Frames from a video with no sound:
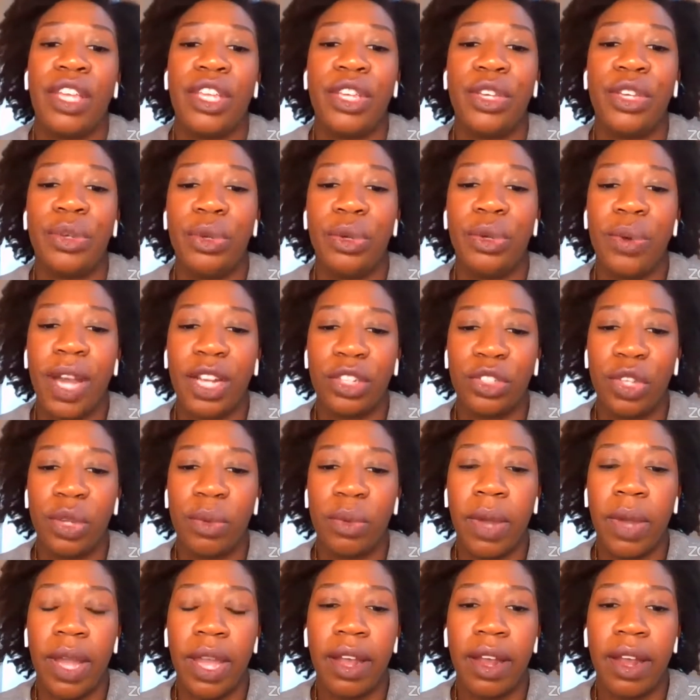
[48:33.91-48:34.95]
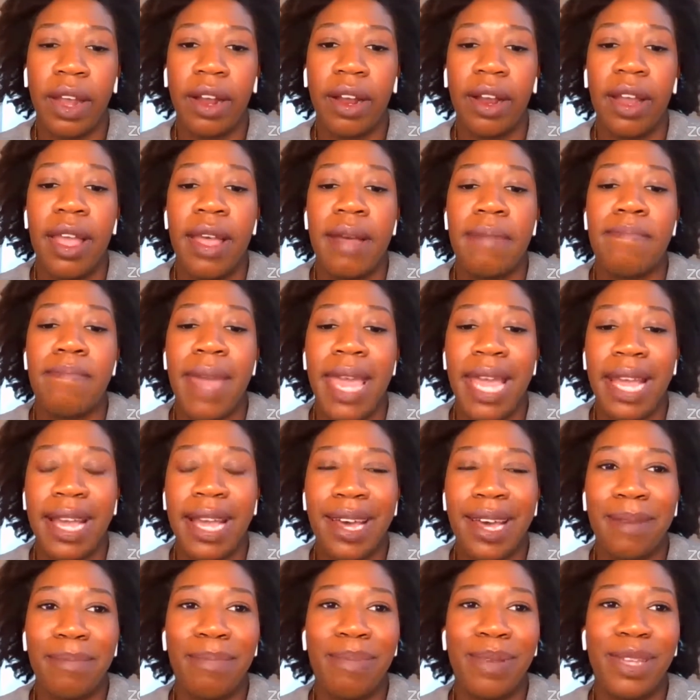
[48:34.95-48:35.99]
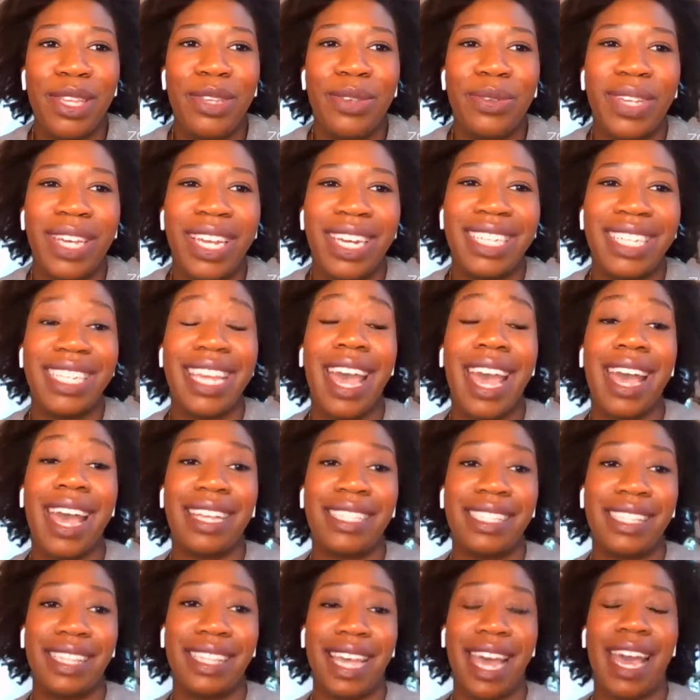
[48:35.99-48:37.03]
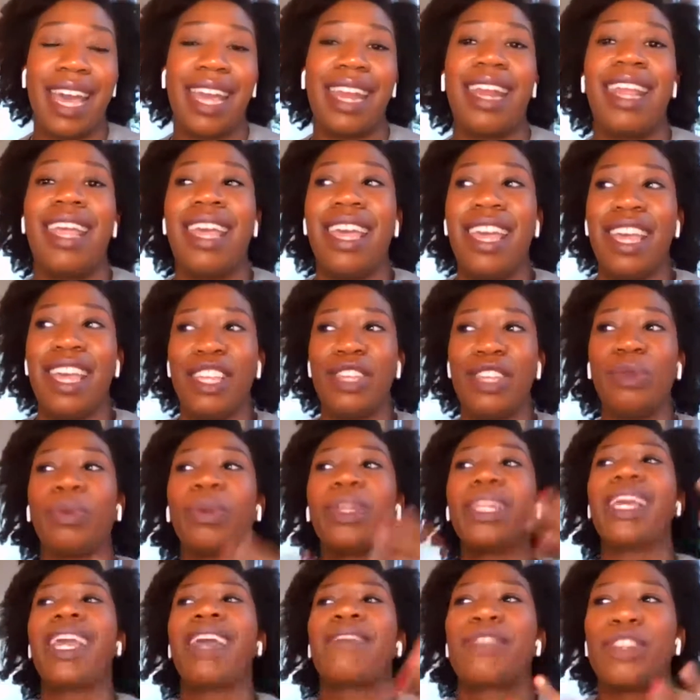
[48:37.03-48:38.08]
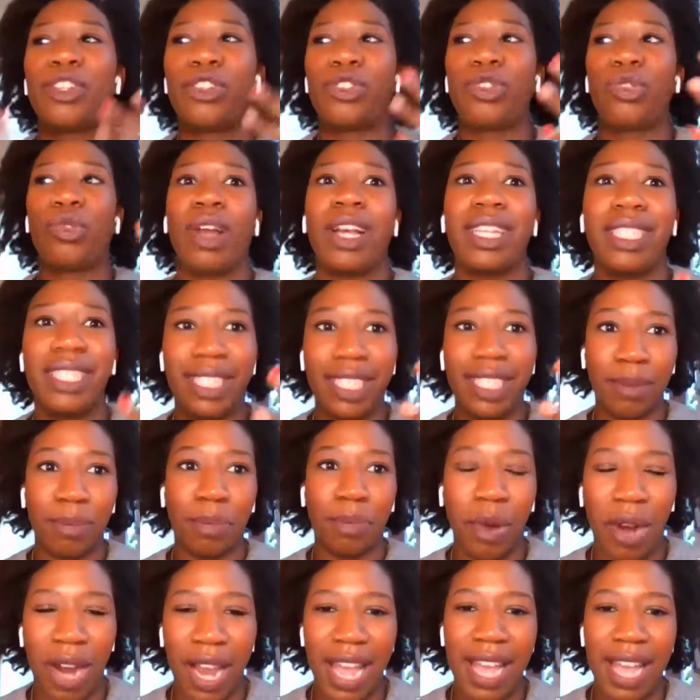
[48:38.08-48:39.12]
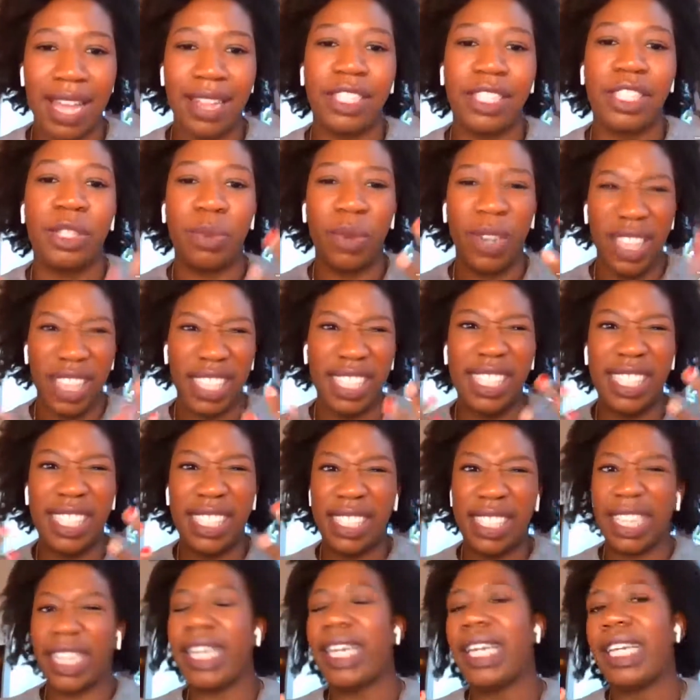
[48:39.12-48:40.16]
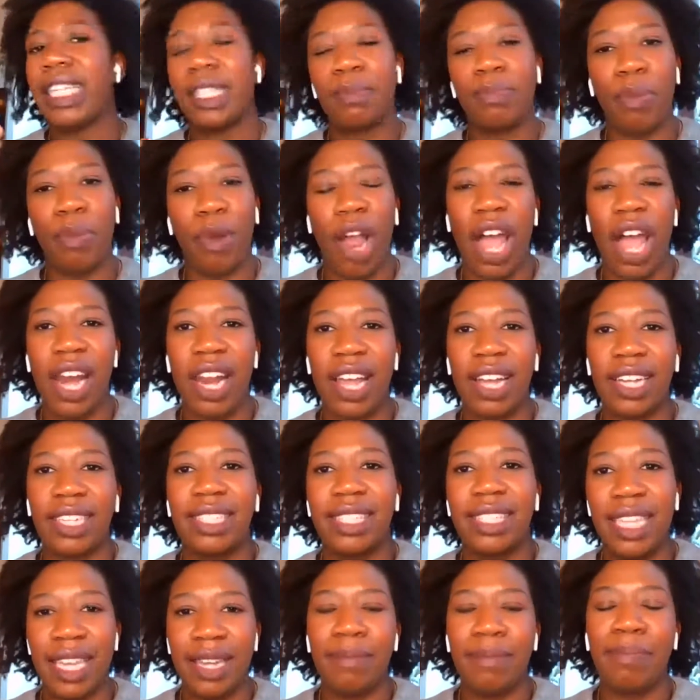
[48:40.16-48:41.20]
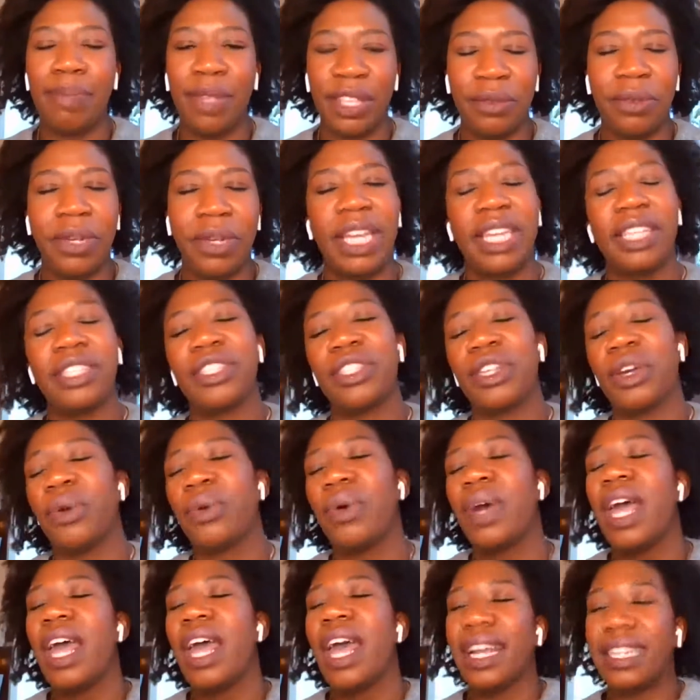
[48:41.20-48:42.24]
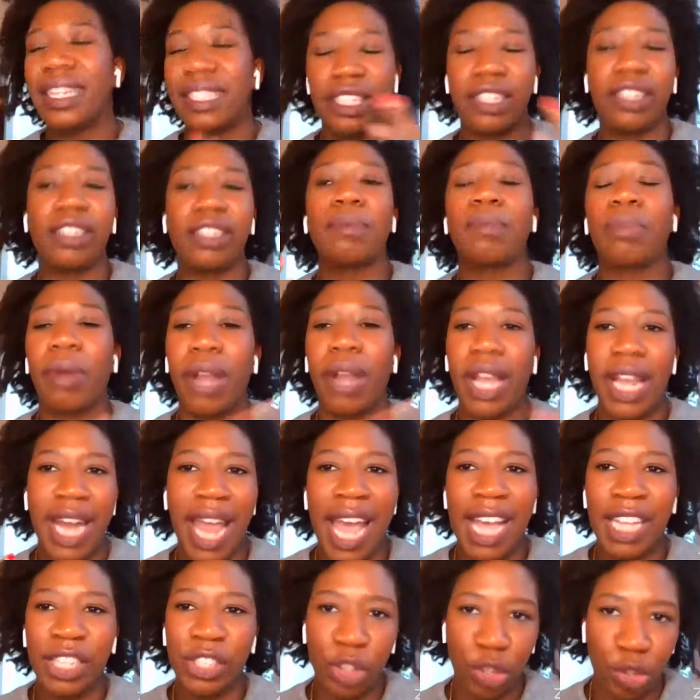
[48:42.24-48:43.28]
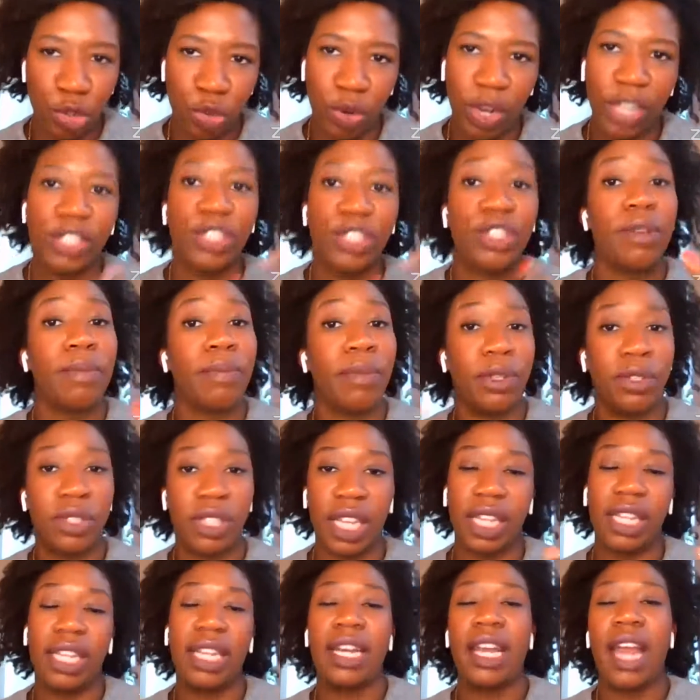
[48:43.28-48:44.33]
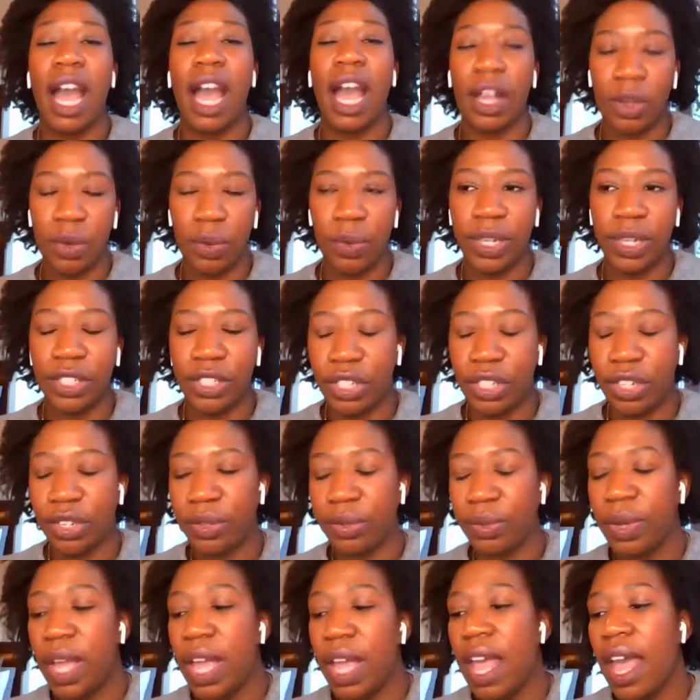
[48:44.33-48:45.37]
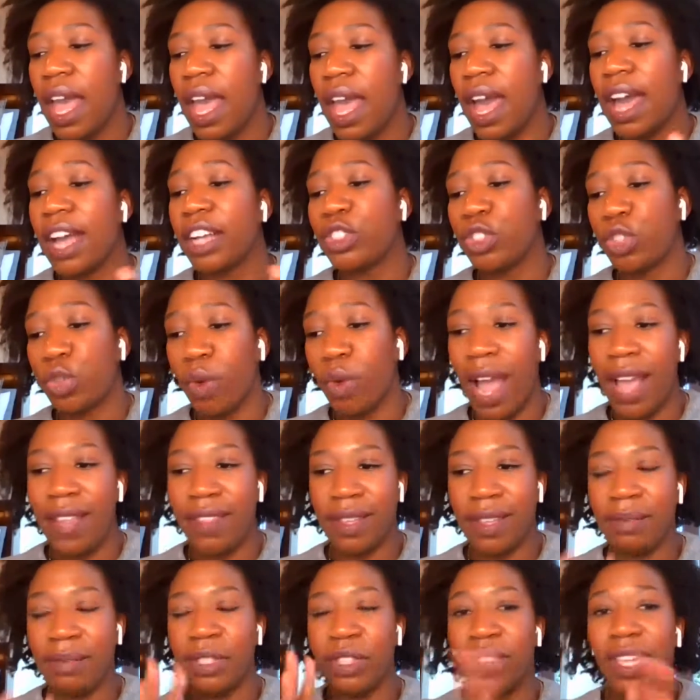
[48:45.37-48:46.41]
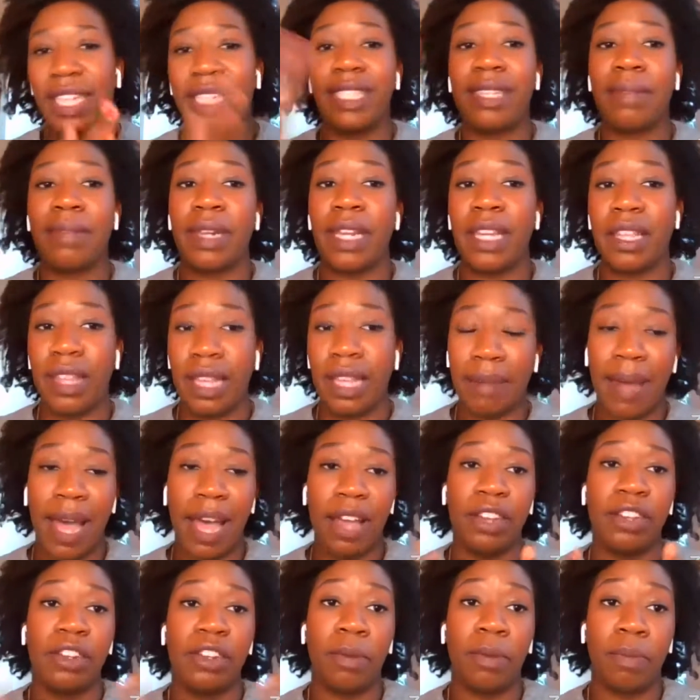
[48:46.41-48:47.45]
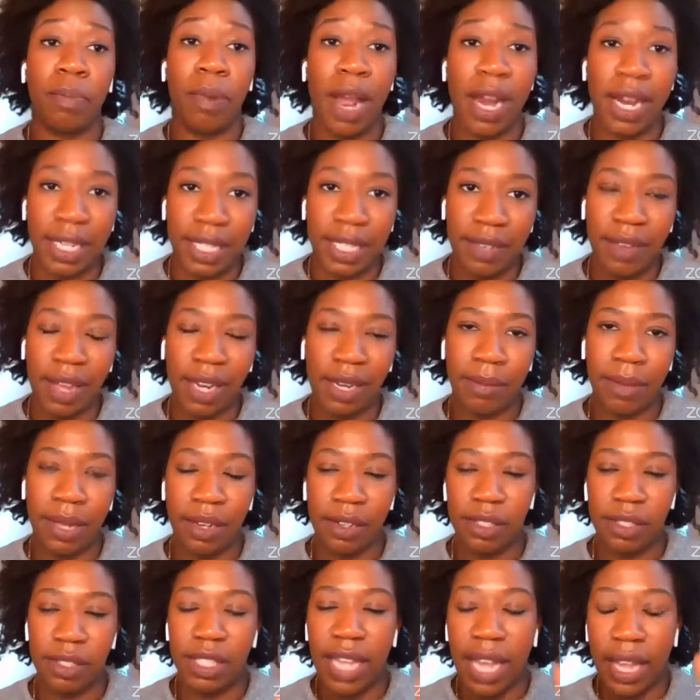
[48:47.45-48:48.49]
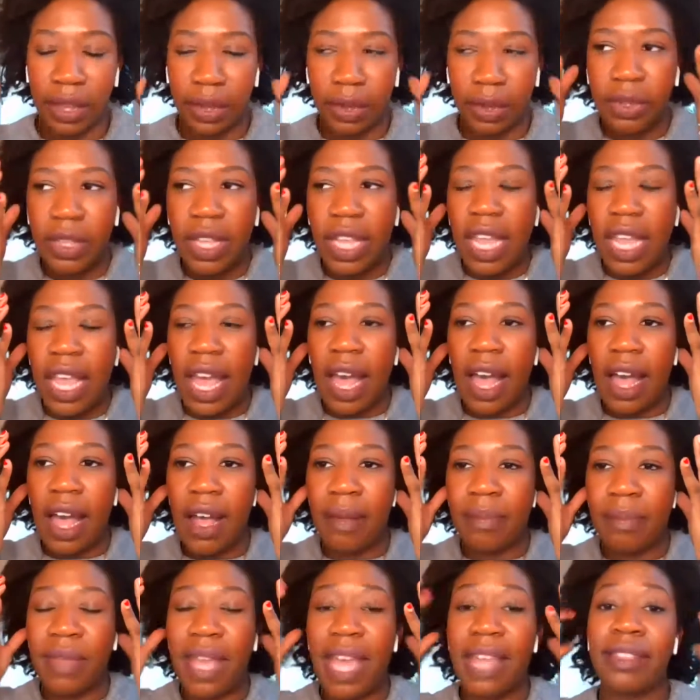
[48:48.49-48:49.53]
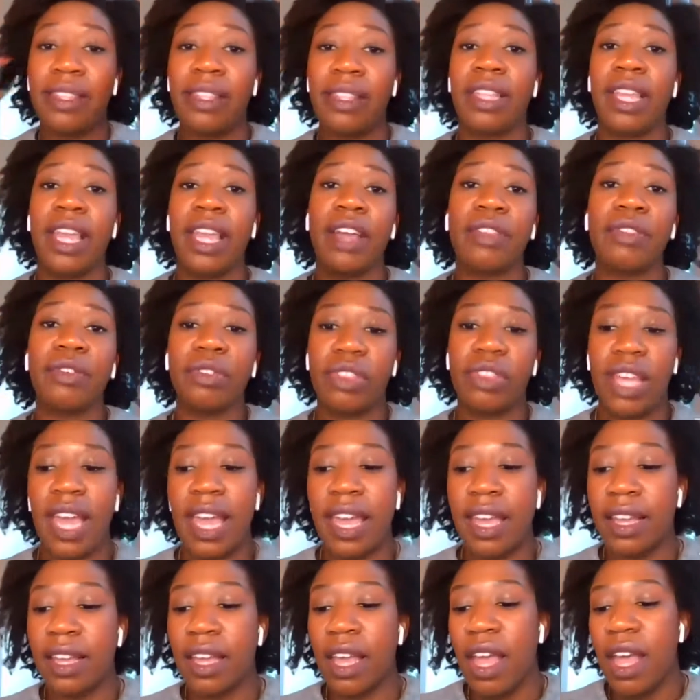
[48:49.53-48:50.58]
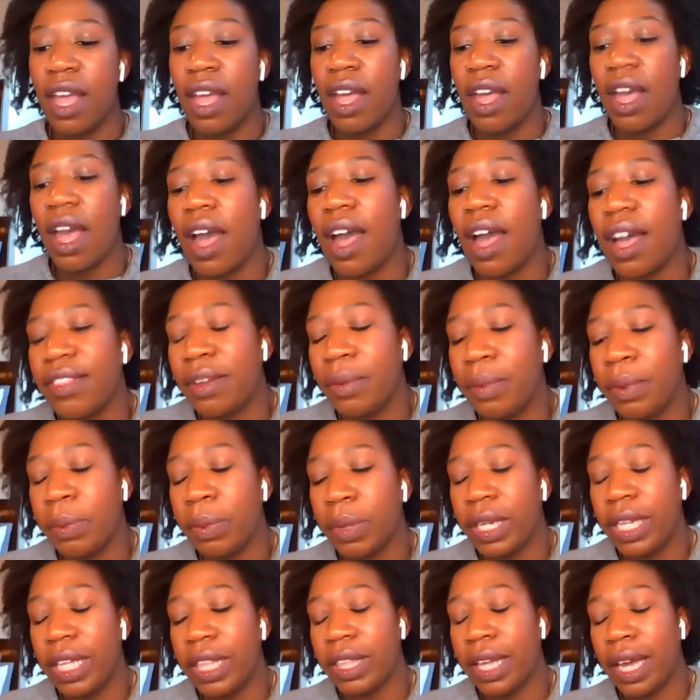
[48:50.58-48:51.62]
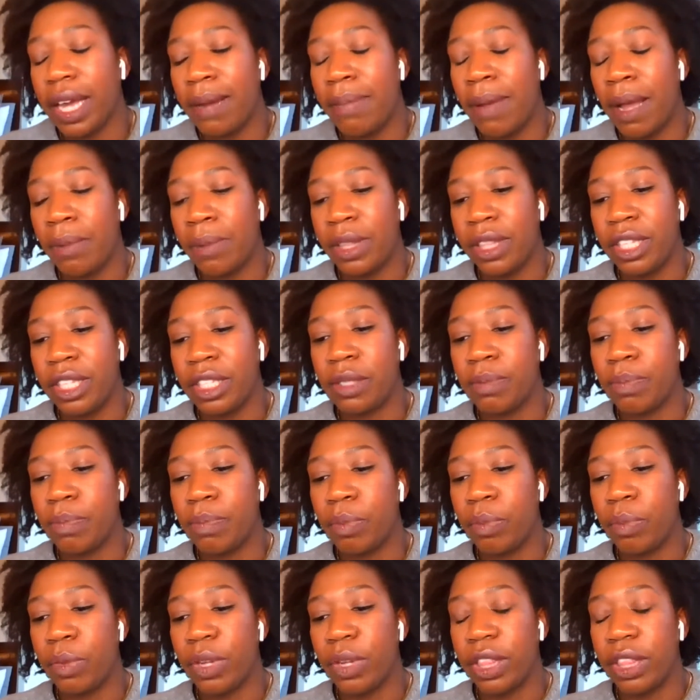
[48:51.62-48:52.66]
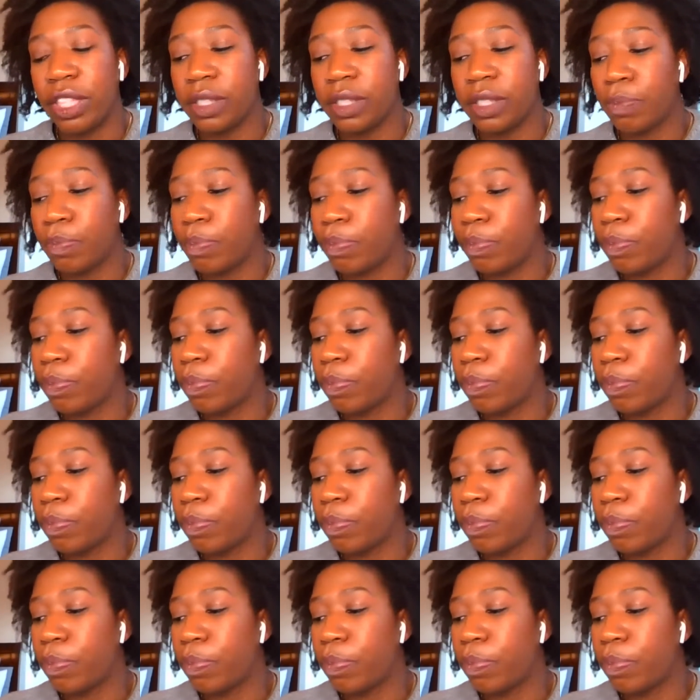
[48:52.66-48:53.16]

you who actually wear makeup you can attest that you really have to trust a brand this is one of the stickiest products in beauty so until a brand has your trust you're most likely not going to uh, try them so that's something to think about in your product development cycle um, and then the other thing uh, that we really thought about with this with this